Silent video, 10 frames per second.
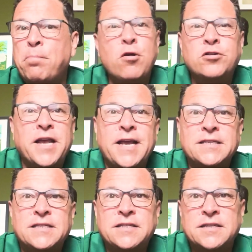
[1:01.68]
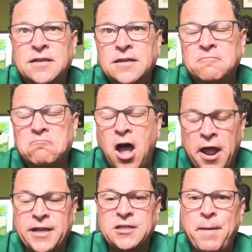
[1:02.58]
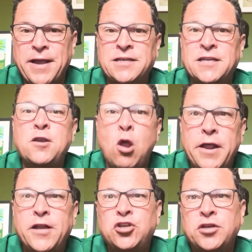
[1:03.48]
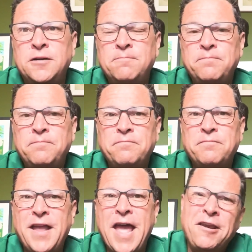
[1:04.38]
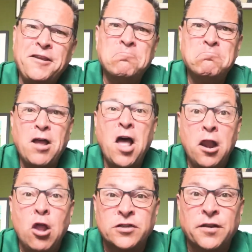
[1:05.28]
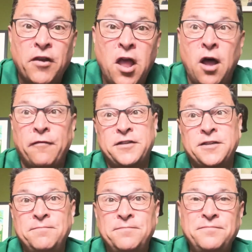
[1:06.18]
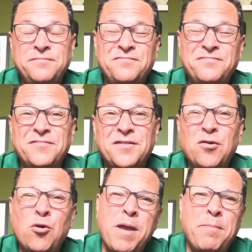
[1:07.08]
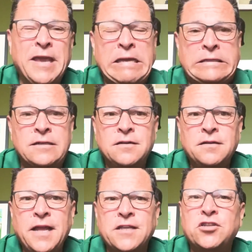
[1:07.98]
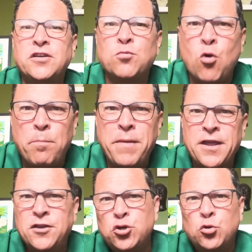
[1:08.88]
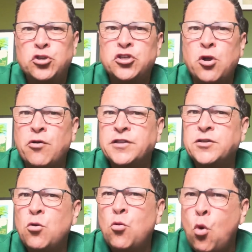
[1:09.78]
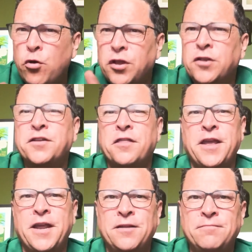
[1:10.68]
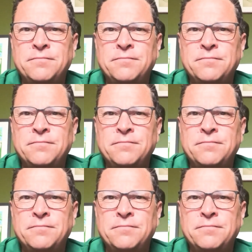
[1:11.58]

protests, unexpected knowledge, and a lot of laughs. Or maybe that's just what me and George Soros want you to think.